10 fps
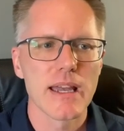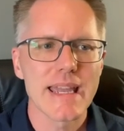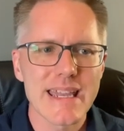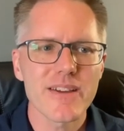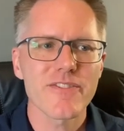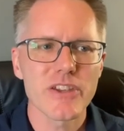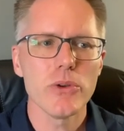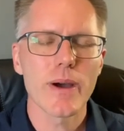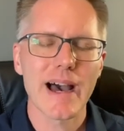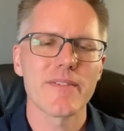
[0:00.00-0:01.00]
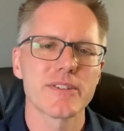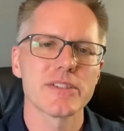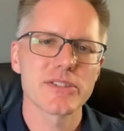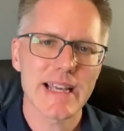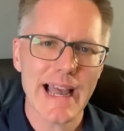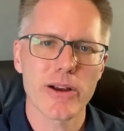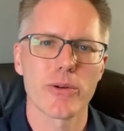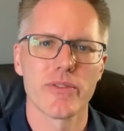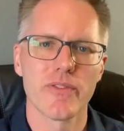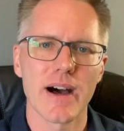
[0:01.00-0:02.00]
if you have to
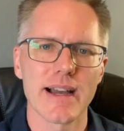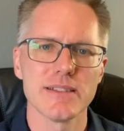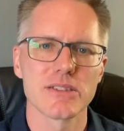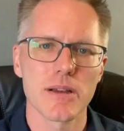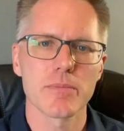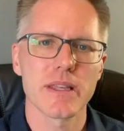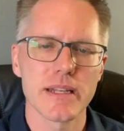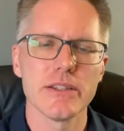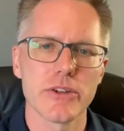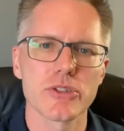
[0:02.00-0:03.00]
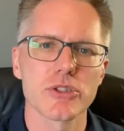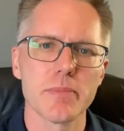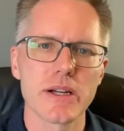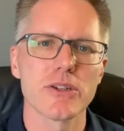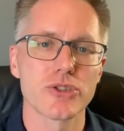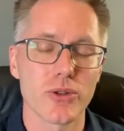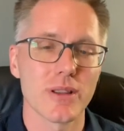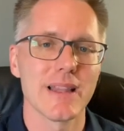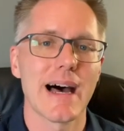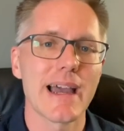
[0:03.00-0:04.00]
sacrifice something in your spiritual
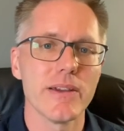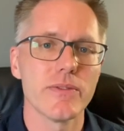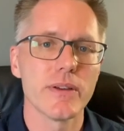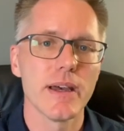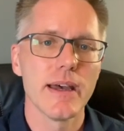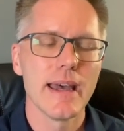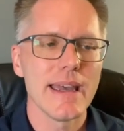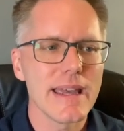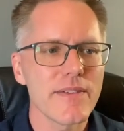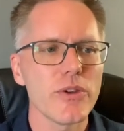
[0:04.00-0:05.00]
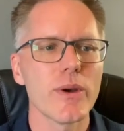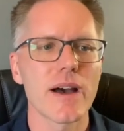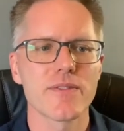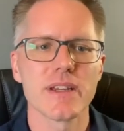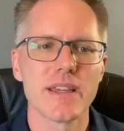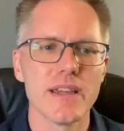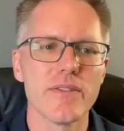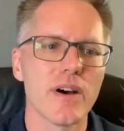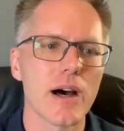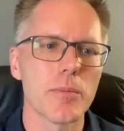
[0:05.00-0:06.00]
life, if you have to
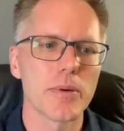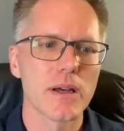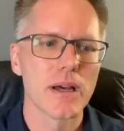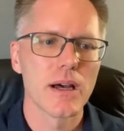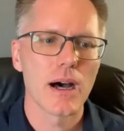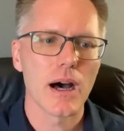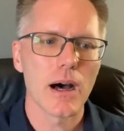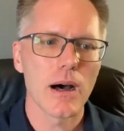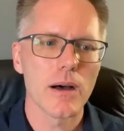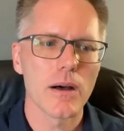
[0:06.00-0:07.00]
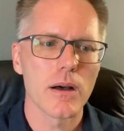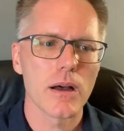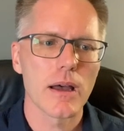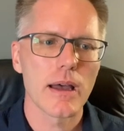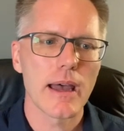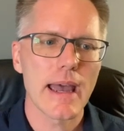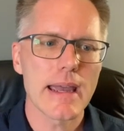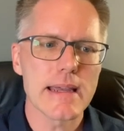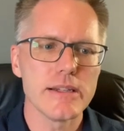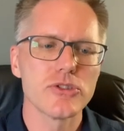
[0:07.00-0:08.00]
give up
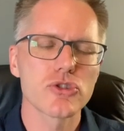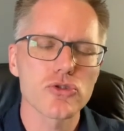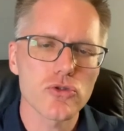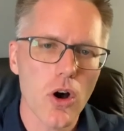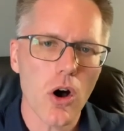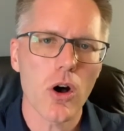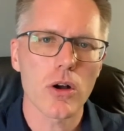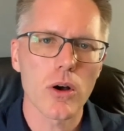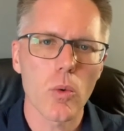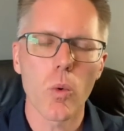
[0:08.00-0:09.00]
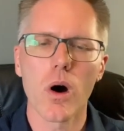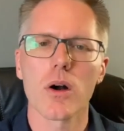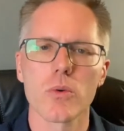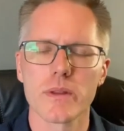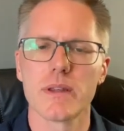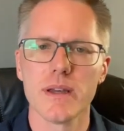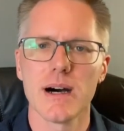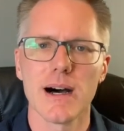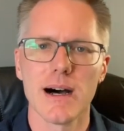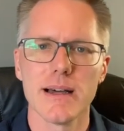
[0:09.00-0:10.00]
a strong walk with
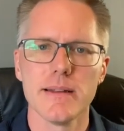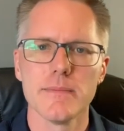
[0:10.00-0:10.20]
God